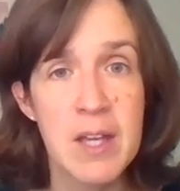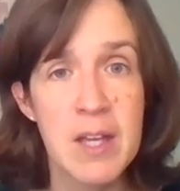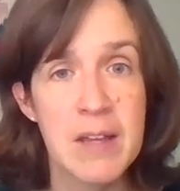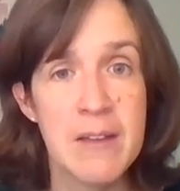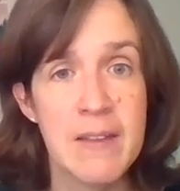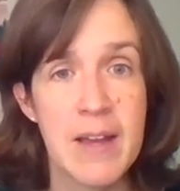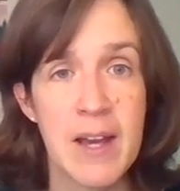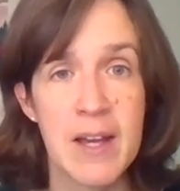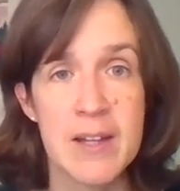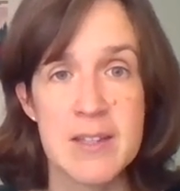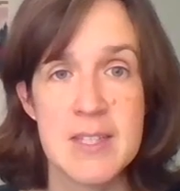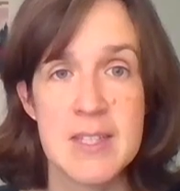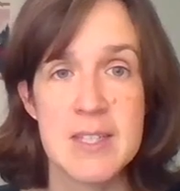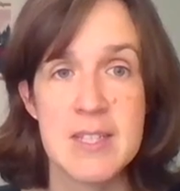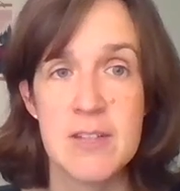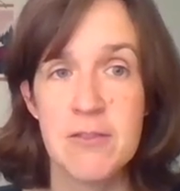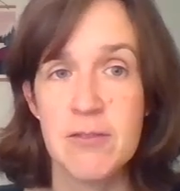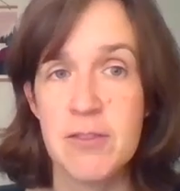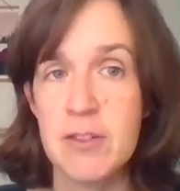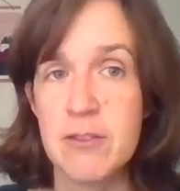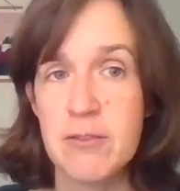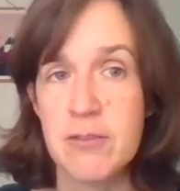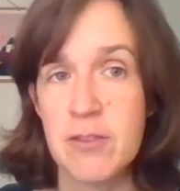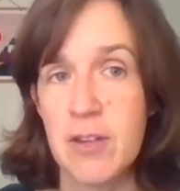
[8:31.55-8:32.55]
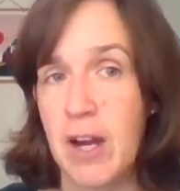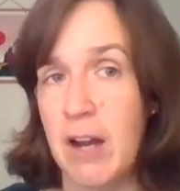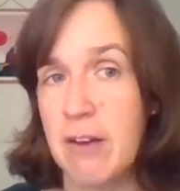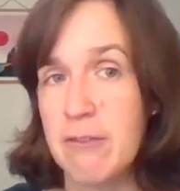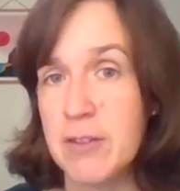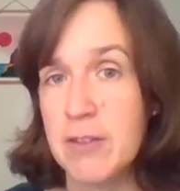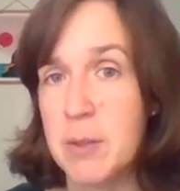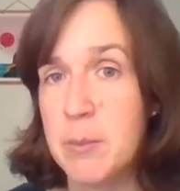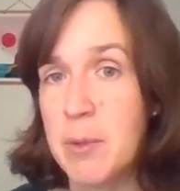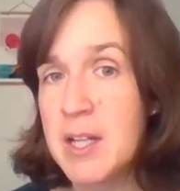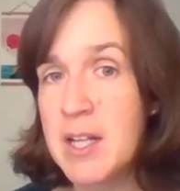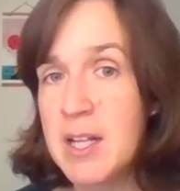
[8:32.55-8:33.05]
and that's different for
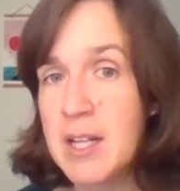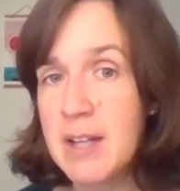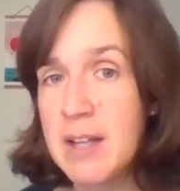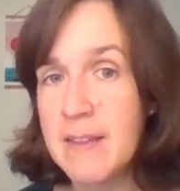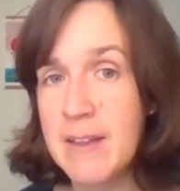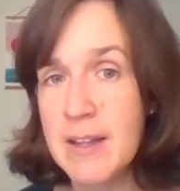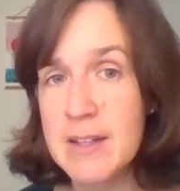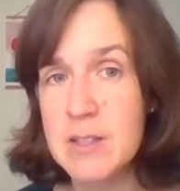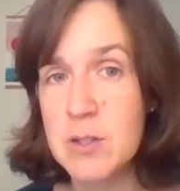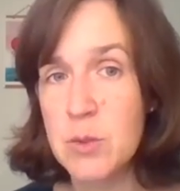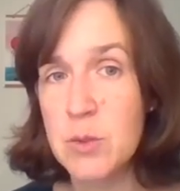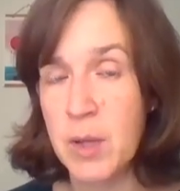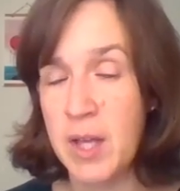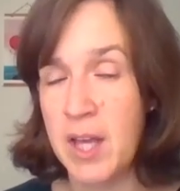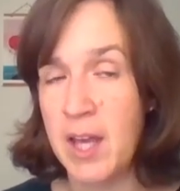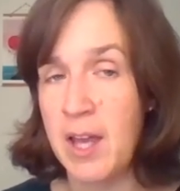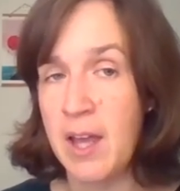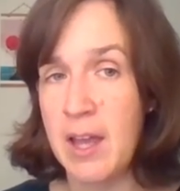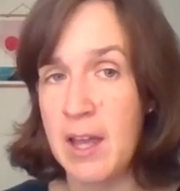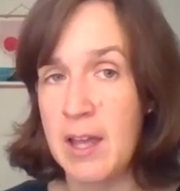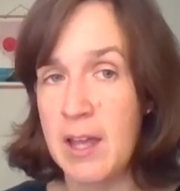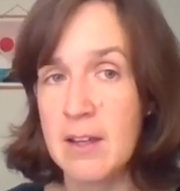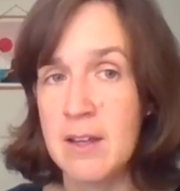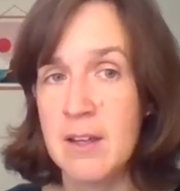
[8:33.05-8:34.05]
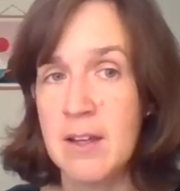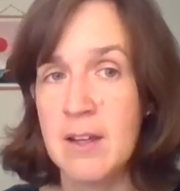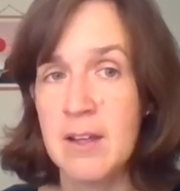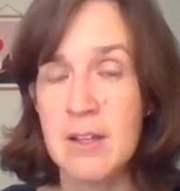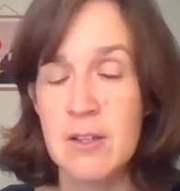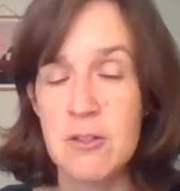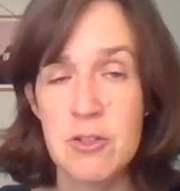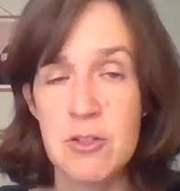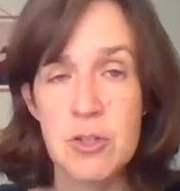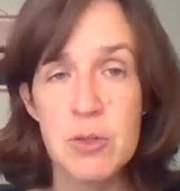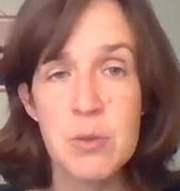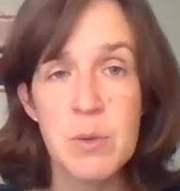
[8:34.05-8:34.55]
everybody, and that's okay.
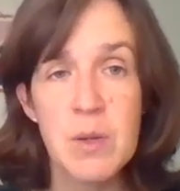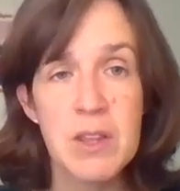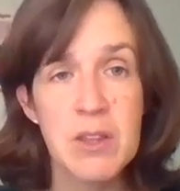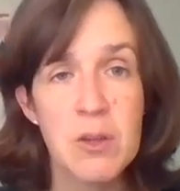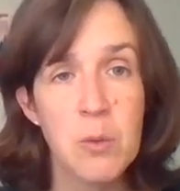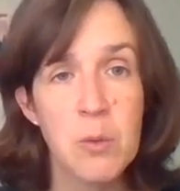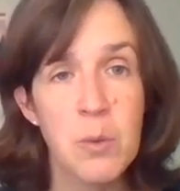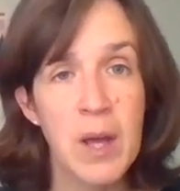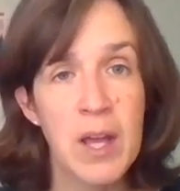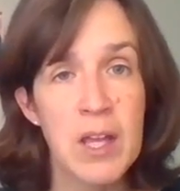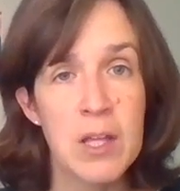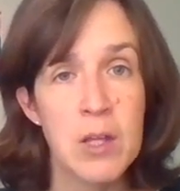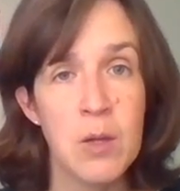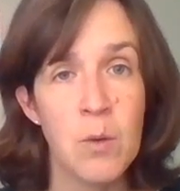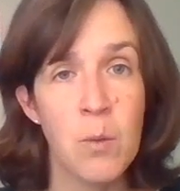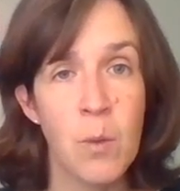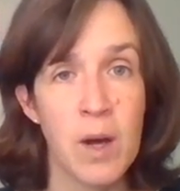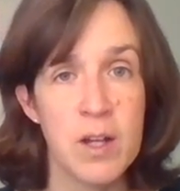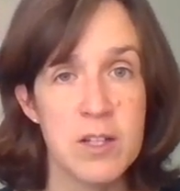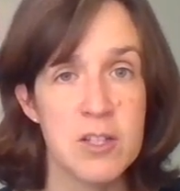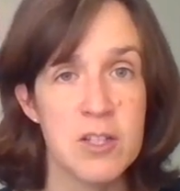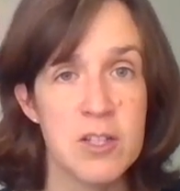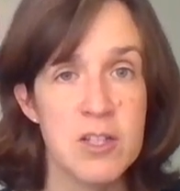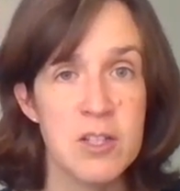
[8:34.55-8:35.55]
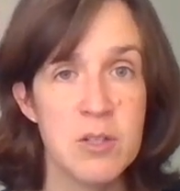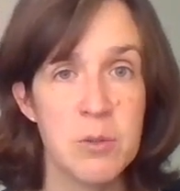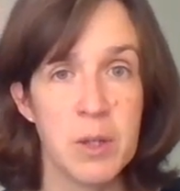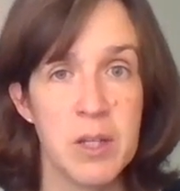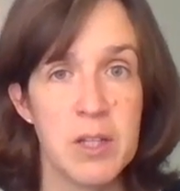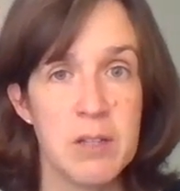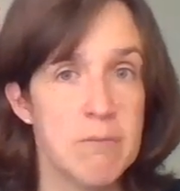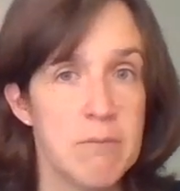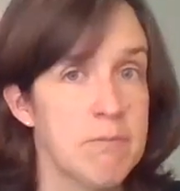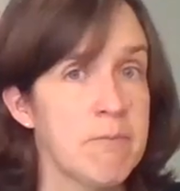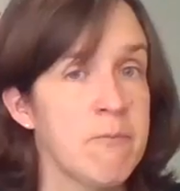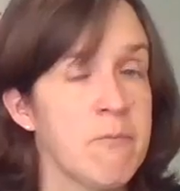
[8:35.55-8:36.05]
Do it the way you want to do
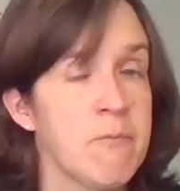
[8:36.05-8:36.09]
it.